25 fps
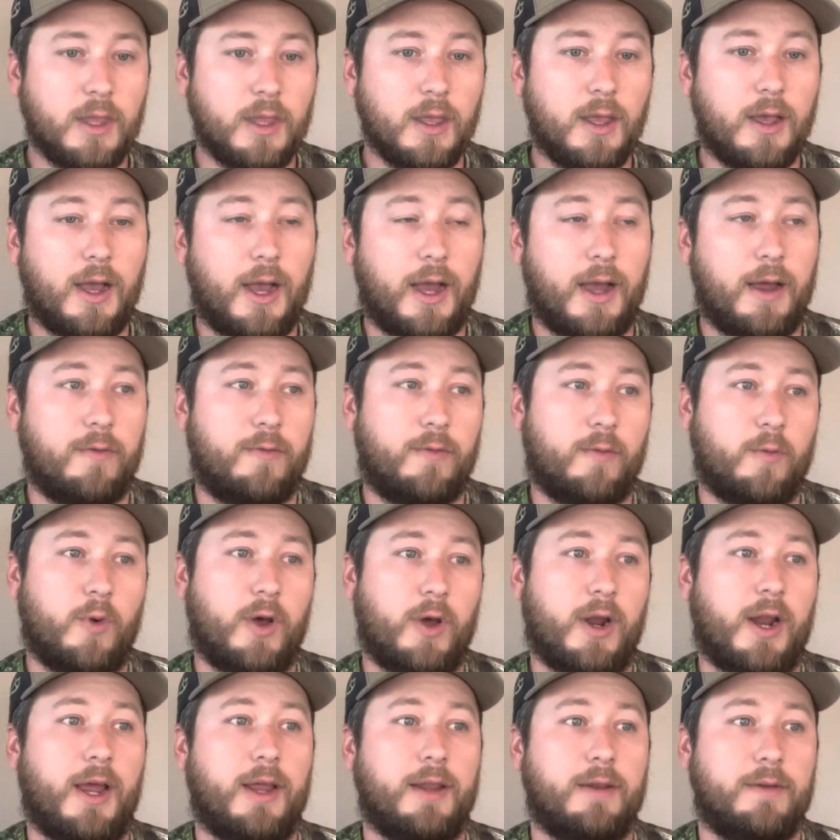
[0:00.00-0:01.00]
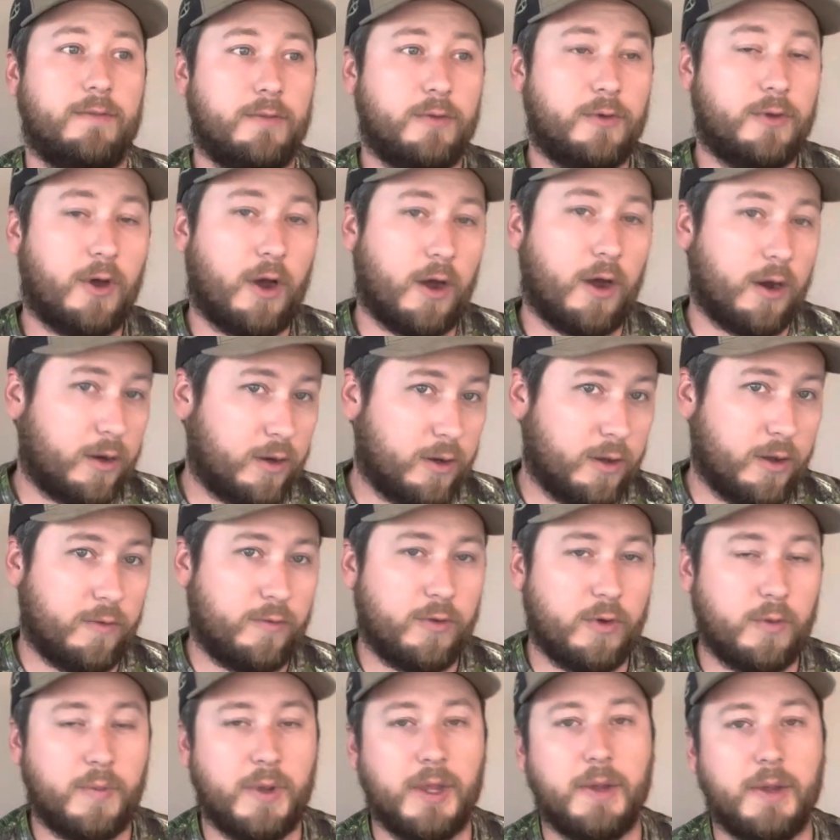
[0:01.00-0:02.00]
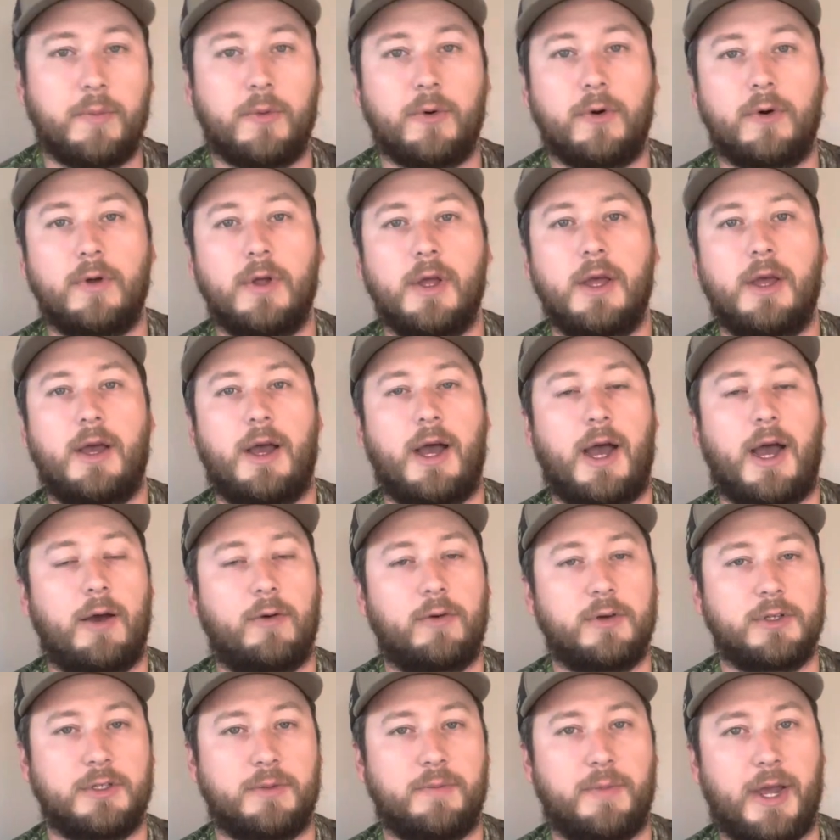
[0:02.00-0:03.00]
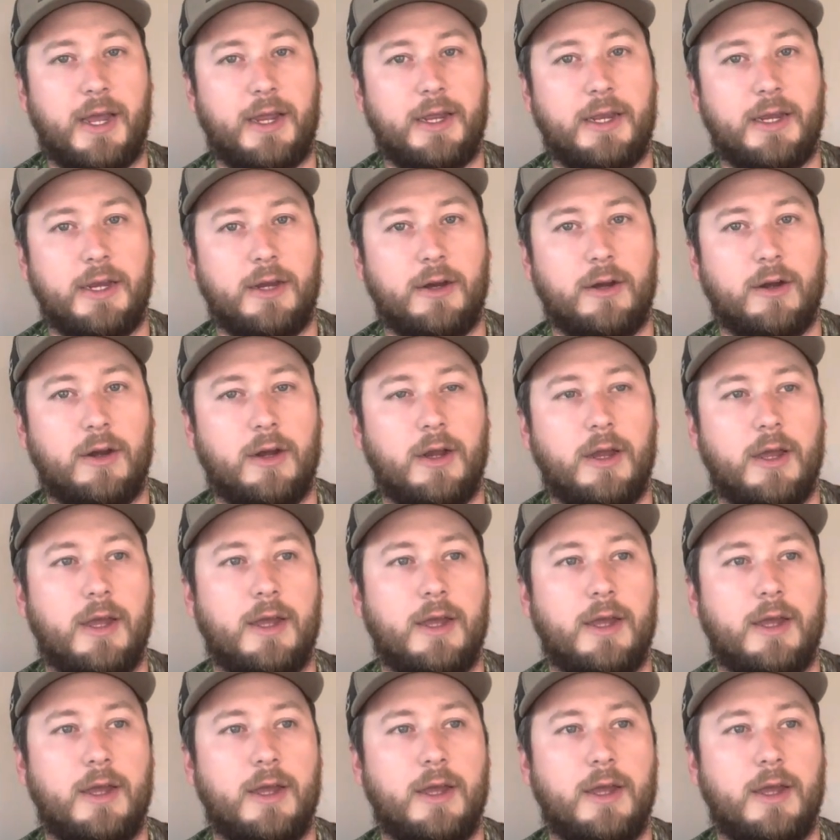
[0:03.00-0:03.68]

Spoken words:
from what I talked to a few people, I wasn't back here.